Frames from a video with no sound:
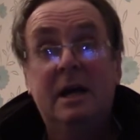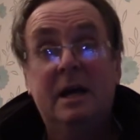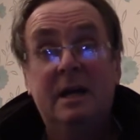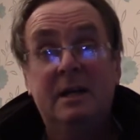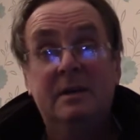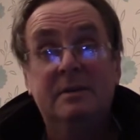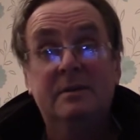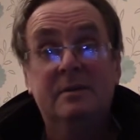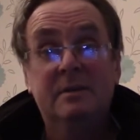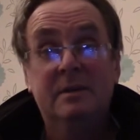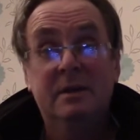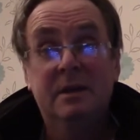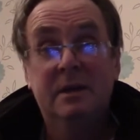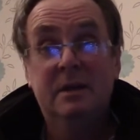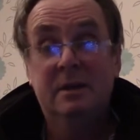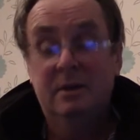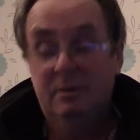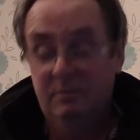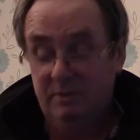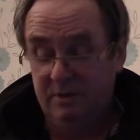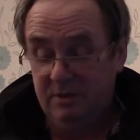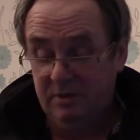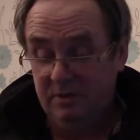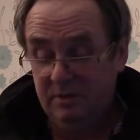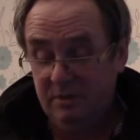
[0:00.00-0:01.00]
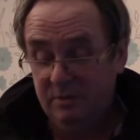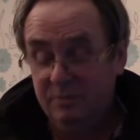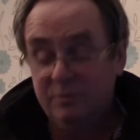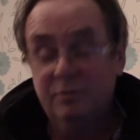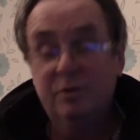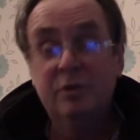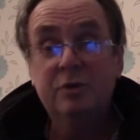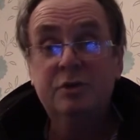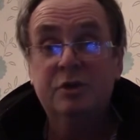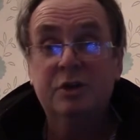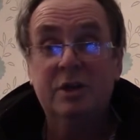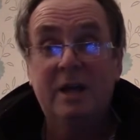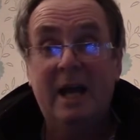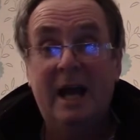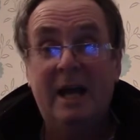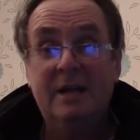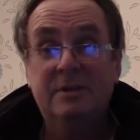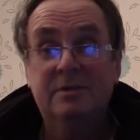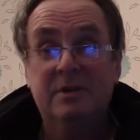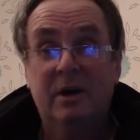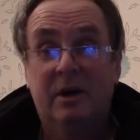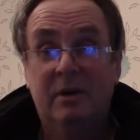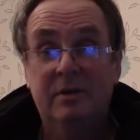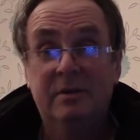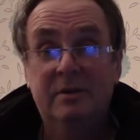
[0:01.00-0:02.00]
And with a good Russian
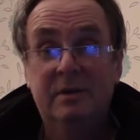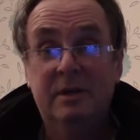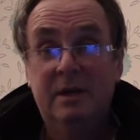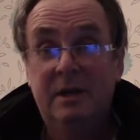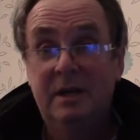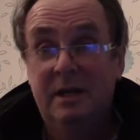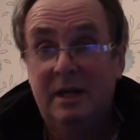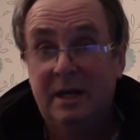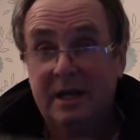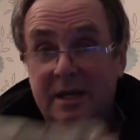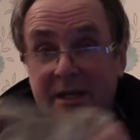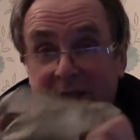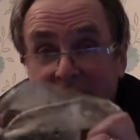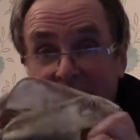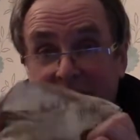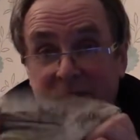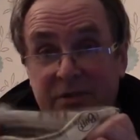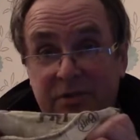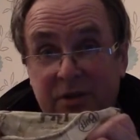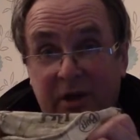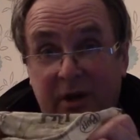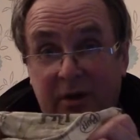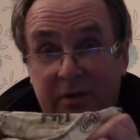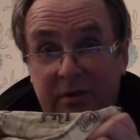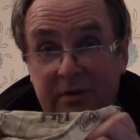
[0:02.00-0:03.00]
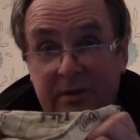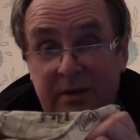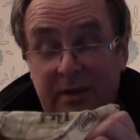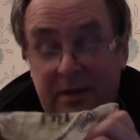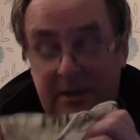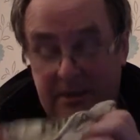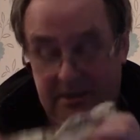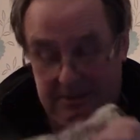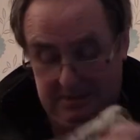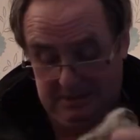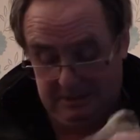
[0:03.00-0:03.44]
hat on and this on,